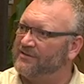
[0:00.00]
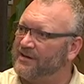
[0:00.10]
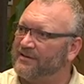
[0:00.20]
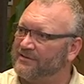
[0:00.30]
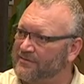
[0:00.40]

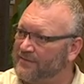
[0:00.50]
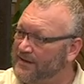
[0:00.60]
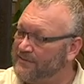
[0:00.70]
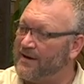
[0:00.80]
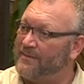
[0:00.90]
starts to
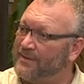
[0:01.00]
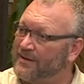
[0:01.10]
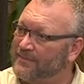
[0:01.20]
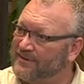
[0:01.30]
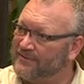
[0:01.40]
really ramp
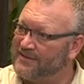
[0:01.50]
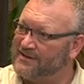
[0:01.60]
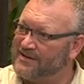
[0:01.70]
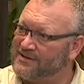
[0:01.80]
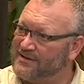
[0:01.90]
up its
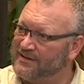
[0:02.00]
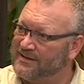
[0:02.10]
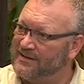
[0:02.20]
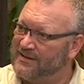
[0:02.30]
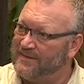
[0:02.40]
fintech
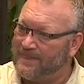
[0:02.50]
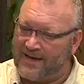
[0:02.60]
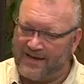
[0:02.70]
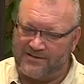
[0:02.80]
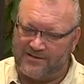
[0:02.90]
journey.
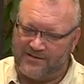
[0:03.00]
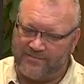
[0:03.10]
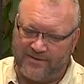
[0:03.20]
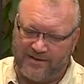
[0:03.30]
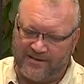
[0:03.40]
And
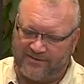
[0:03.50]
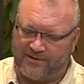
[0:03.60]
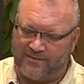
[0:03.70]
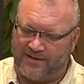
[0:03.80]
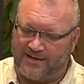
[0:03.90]

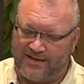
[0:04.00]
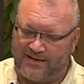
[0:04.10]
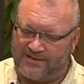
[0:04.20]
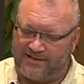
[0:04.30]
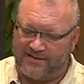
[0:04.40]
historically,
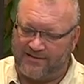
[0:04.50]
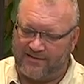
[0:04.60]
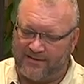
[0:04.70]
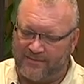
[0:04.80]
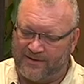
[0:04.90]
actually,
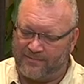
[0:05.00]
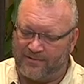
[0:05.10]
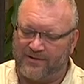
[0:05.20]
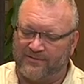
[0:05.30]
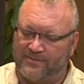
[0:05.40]
I've been
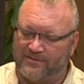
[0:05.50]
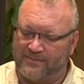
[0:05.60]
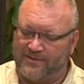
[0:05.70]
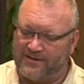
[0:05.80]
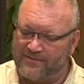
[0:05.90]
impressed with
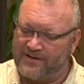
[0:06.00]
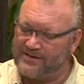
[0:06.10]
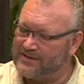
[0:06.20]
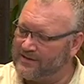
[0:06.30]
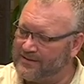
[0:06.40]
some of the
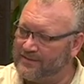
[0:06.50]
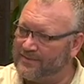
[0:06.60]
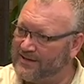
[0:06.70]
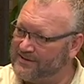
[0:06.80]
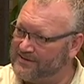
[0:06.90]
innovation coming out of
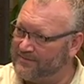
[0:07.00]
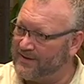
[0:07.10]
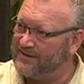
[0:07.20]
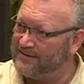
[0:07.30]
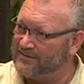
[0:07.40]
Malaysian
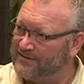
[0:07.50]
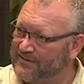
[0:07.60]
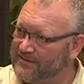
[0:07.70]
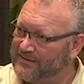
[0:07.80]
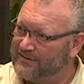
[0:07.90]
banks.
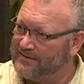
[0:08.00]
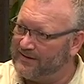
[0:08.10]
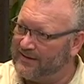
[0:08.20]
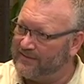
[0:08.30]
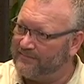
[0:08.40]

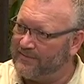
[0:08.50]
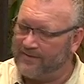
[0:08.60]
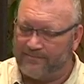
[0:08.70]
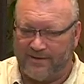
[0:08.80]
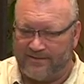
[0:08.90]

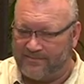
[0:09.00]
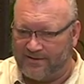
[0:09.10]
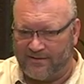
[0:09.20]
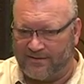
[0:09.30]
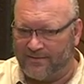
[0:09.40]
I've been,
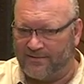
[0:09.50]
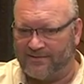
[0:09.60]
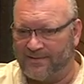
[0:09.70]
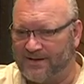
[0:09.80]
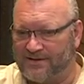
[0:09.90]
you know, coming up
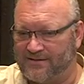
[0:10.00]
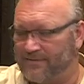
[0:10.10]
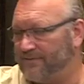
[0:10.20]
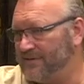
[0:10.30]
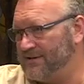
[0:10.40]
to Malaysia,
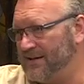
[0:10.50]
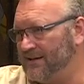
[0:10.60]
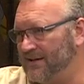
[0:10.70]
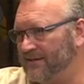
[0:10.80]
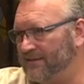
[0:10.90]
what, for 10
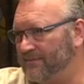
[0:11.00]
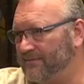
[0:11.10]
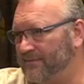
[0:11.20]
years